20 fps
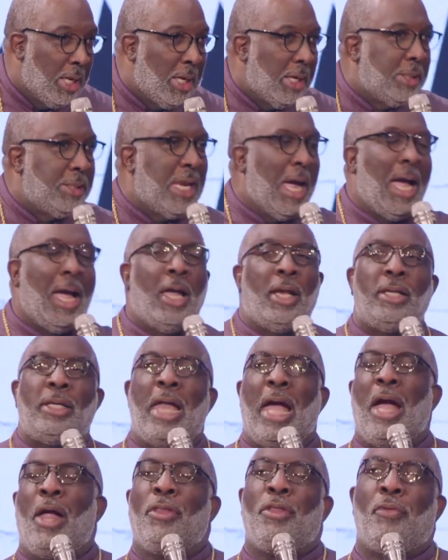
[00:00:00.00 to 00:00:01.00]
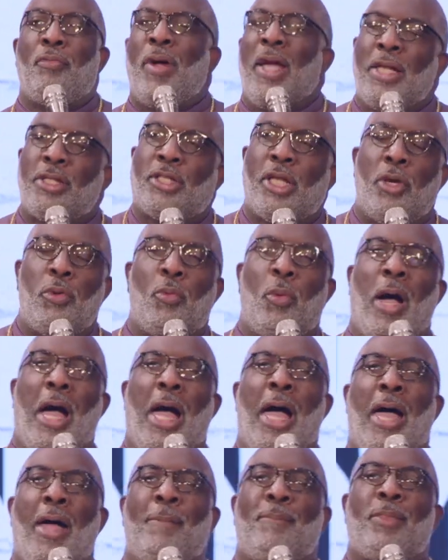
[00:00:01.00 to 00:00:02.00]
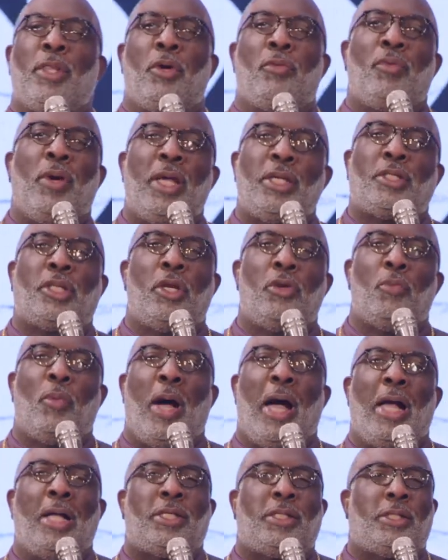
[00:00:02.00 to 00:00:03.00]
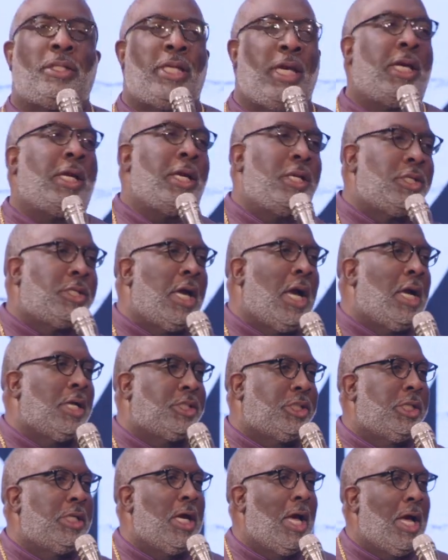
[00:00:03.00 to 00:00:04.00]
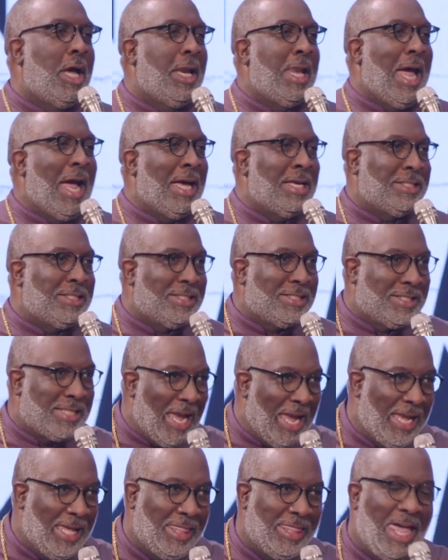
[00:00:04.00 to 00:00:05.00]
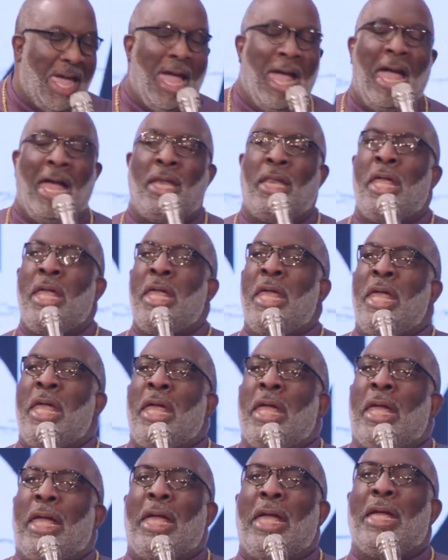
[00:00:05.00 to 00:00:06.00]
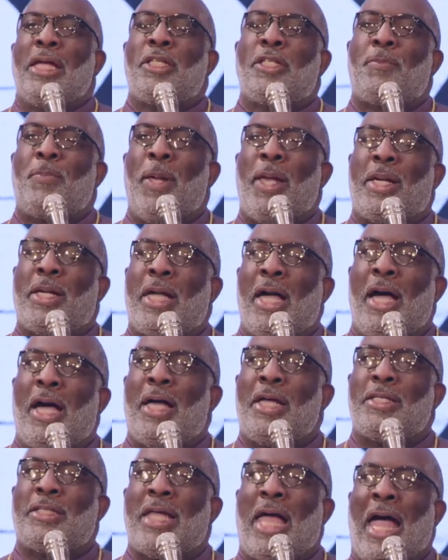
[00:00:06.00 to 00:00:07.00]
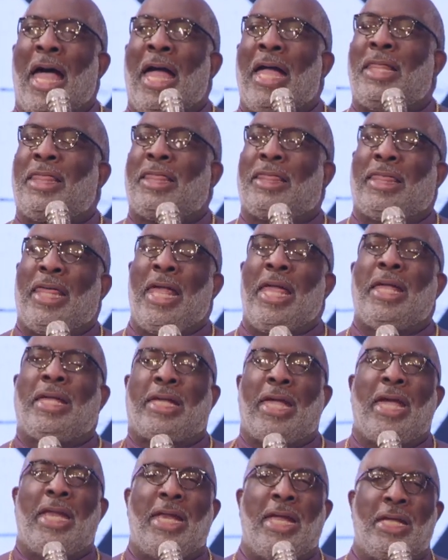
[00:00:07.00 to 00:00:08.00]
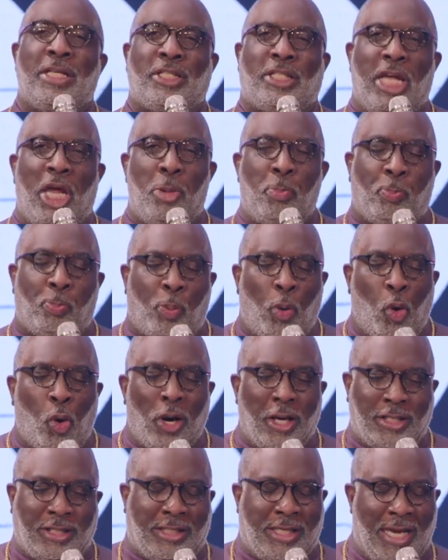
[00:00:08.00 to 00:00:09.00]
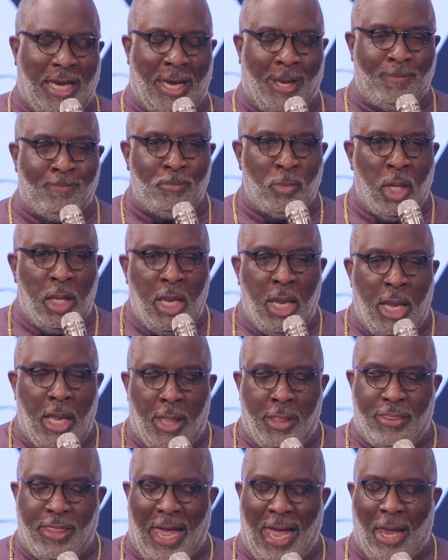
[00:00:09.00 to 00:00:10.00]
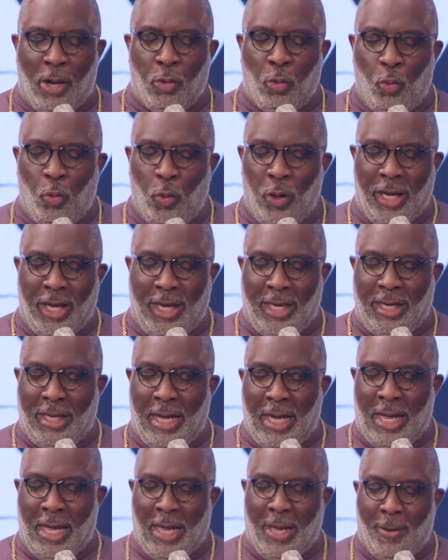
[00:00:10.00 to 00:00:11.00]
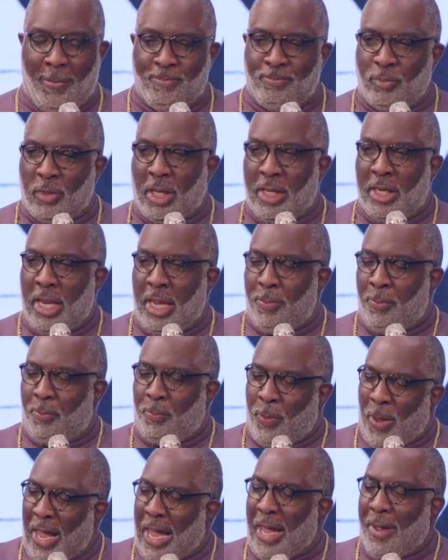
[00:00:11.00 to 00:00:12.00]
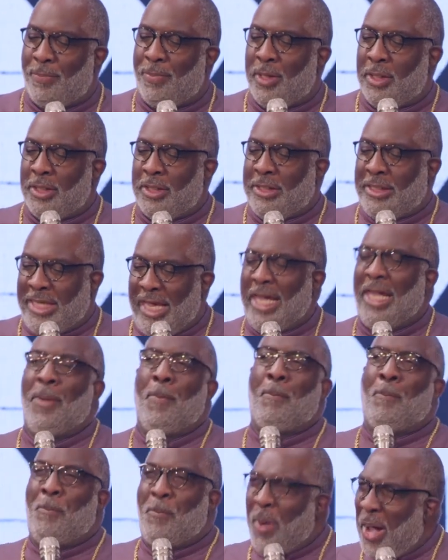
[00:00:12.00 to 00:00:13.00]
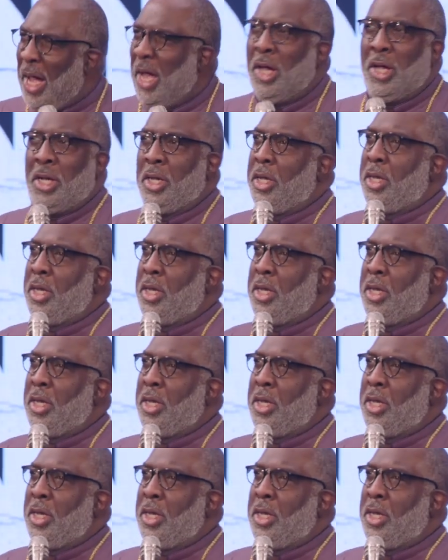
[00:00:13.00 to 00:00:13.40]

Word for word: Now, now the reason why, the reason why, Deacon Tashian, I say that is because I think it is important that we um, pop debunk